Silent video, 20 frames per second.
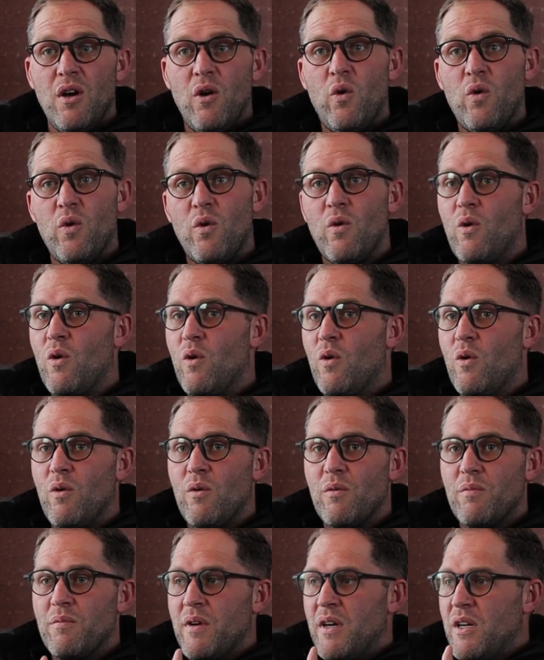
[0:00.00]

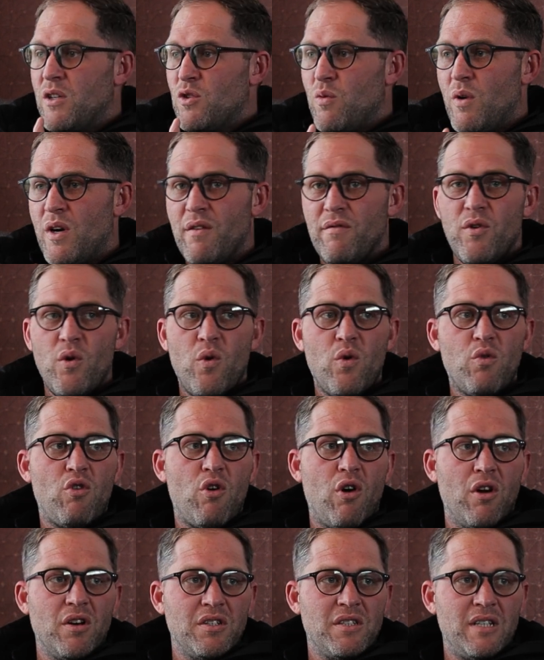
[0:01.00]
or it's one of your
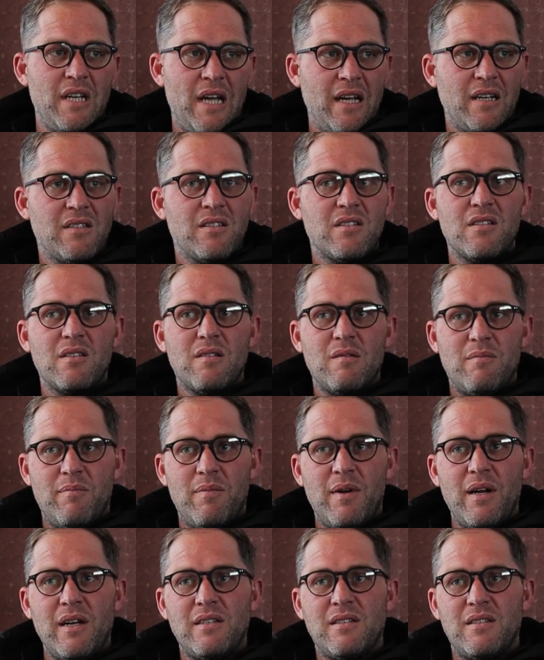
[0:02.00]
contacts.
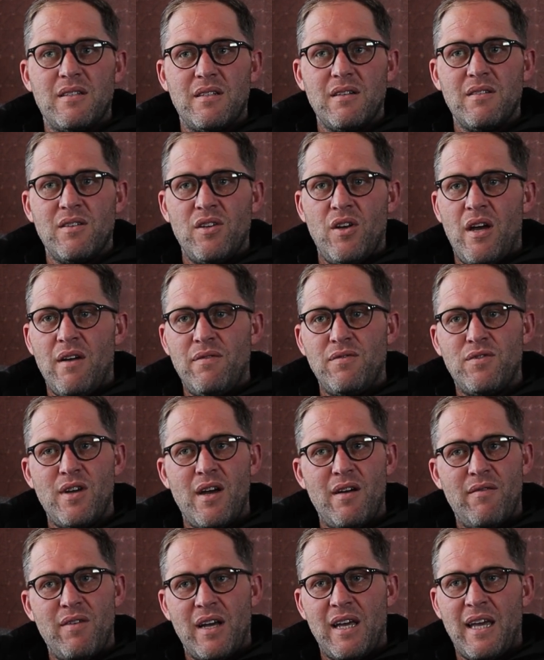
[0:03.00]
But you have
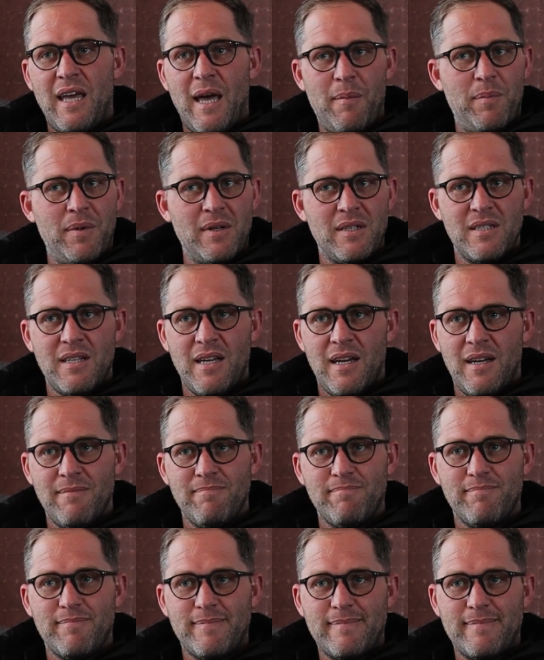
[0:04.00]
to have a cap and say,